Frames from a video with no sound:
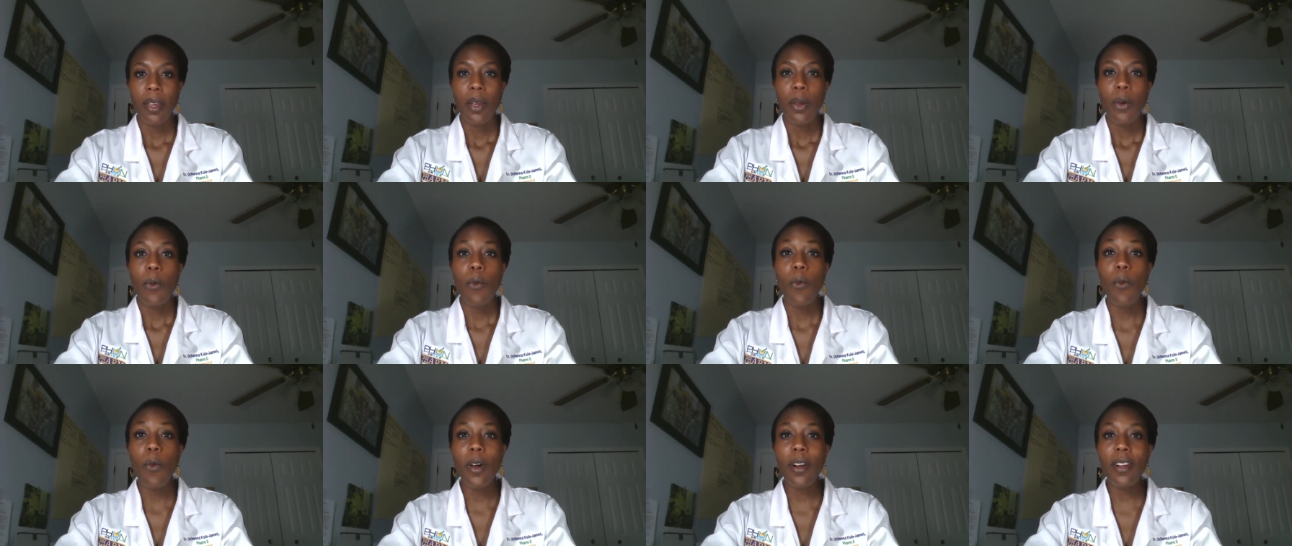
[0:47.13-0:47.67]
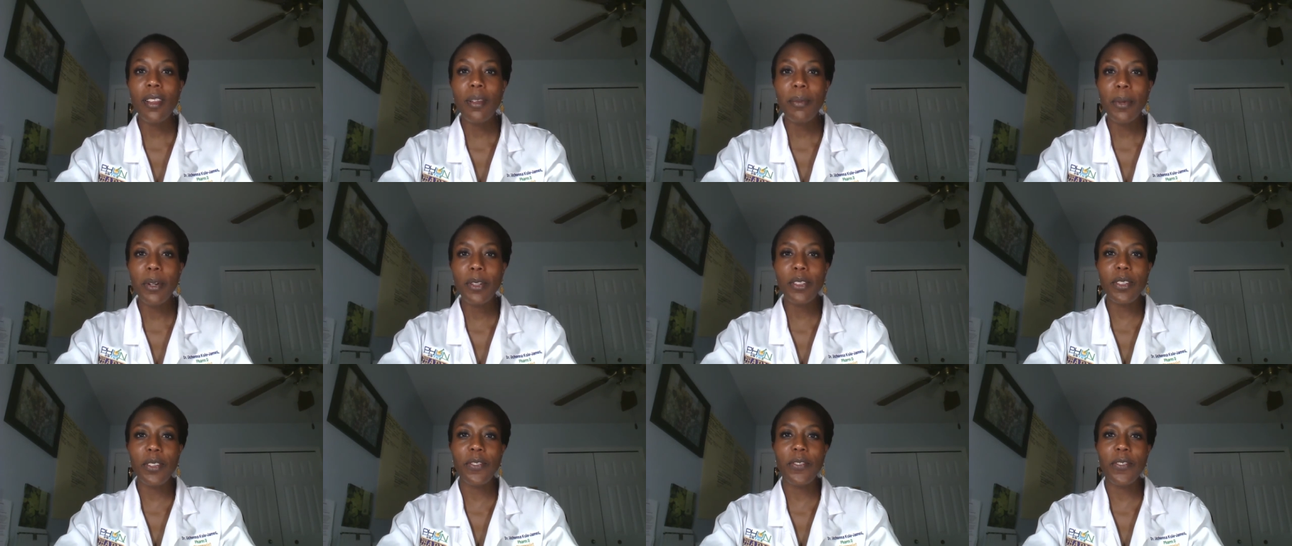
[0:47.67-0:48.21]
One of the
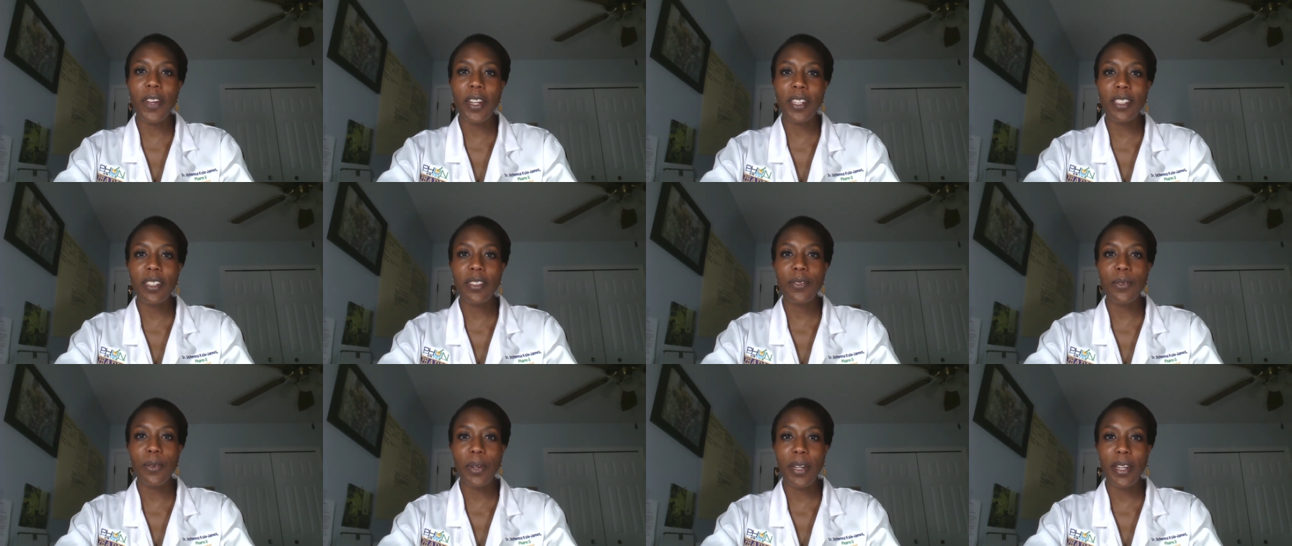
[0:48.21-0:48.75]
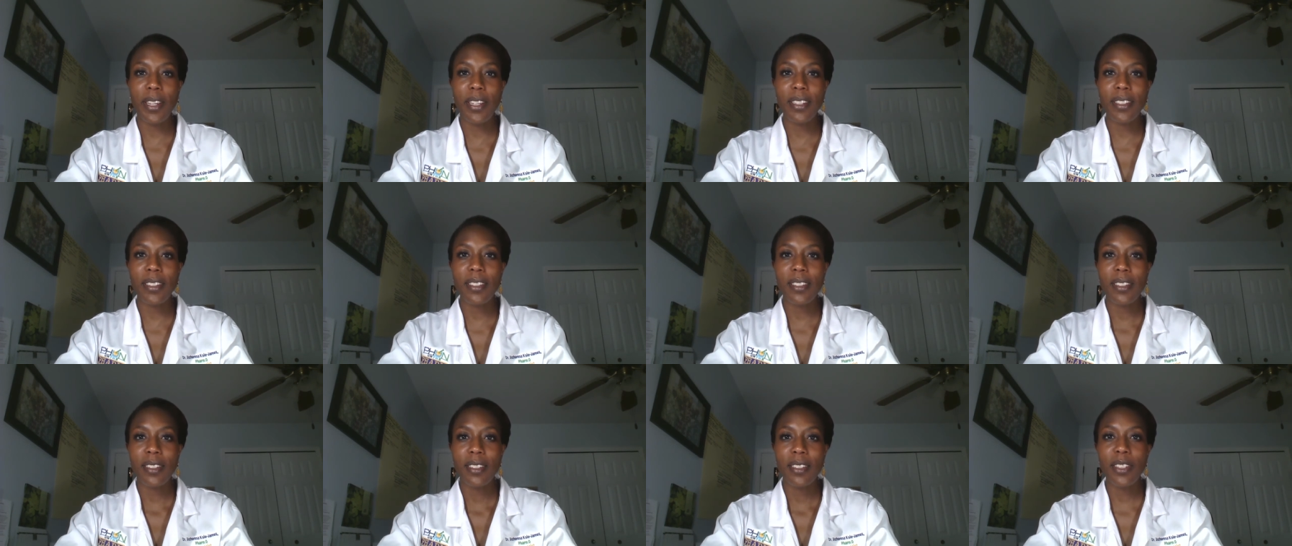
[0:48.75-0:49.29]
most effective
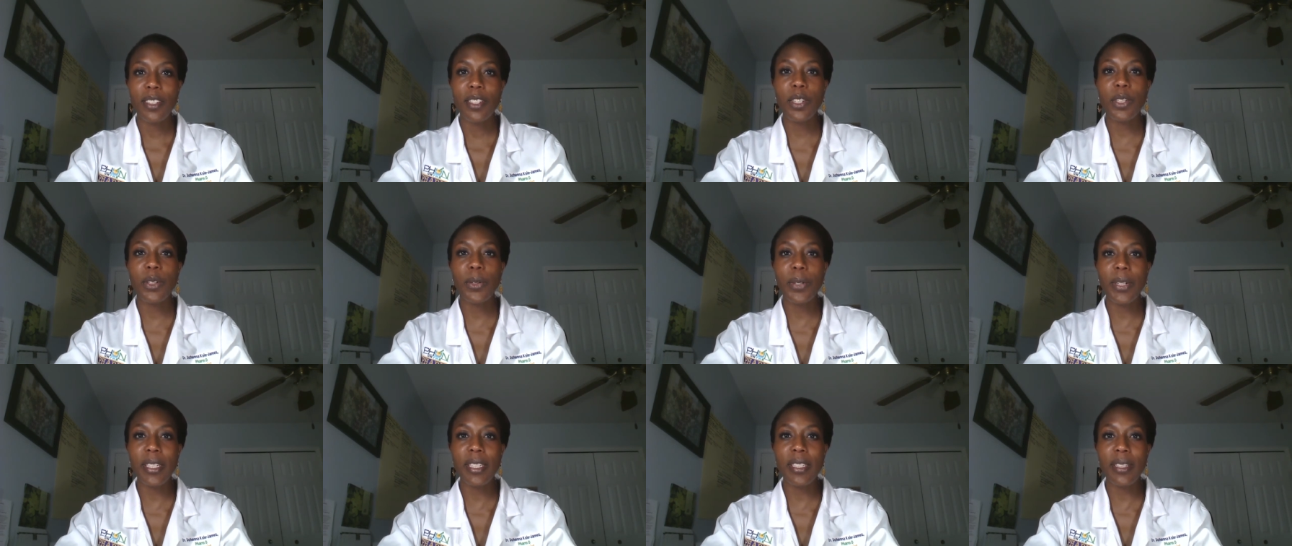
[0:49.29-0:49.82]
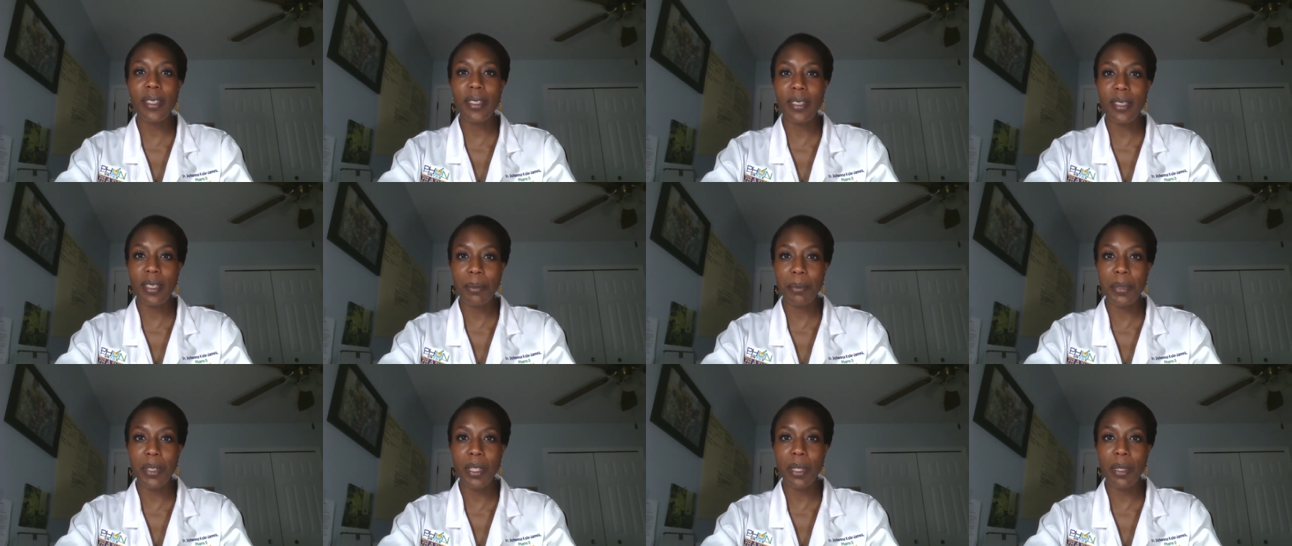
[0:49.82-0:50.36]
ways to decrease the
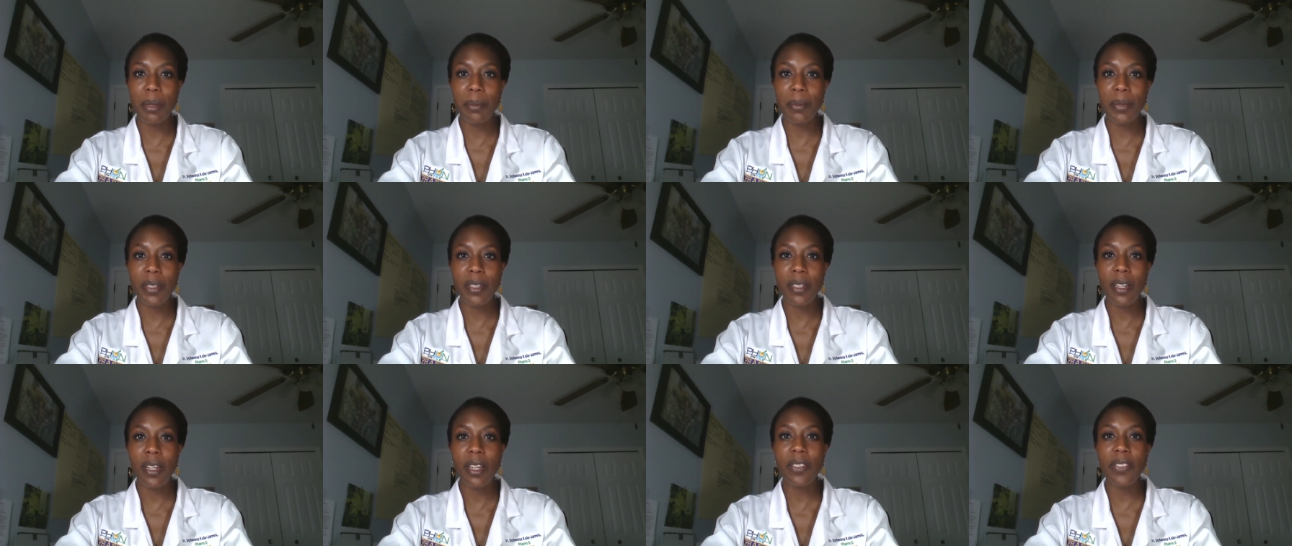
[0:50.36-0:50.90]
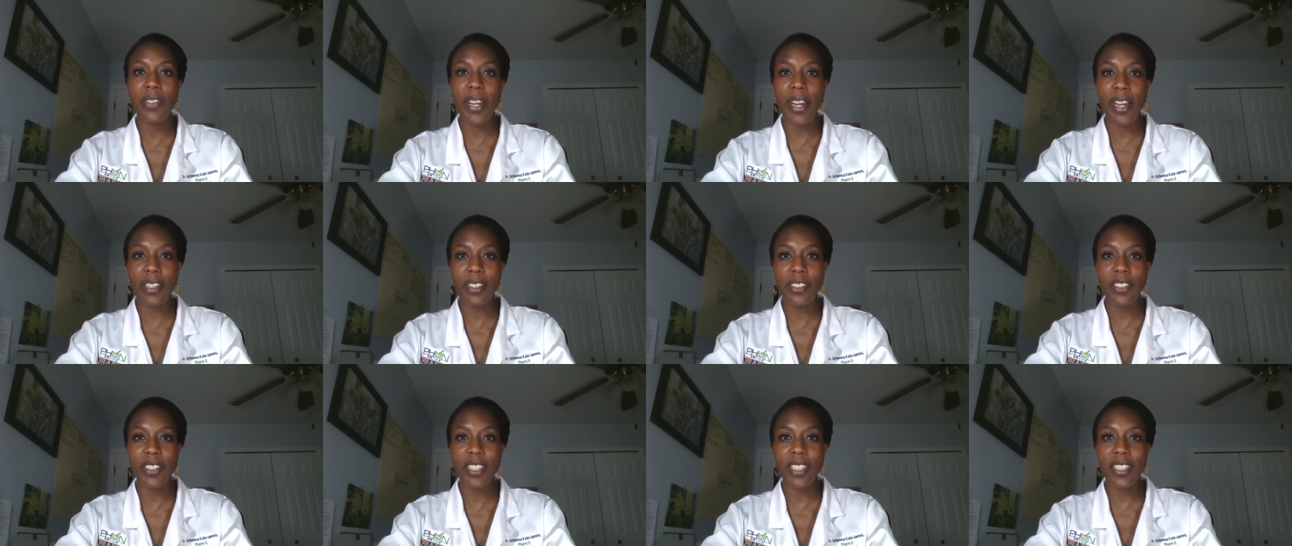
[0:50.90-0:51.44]
symptoms of
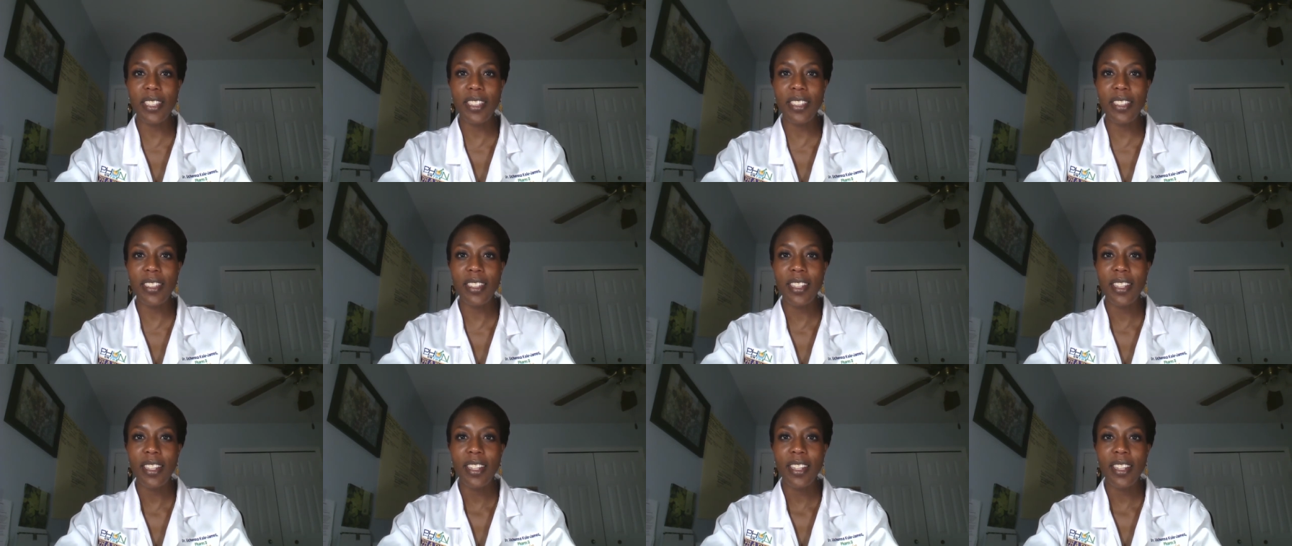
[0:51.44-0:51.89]
allergies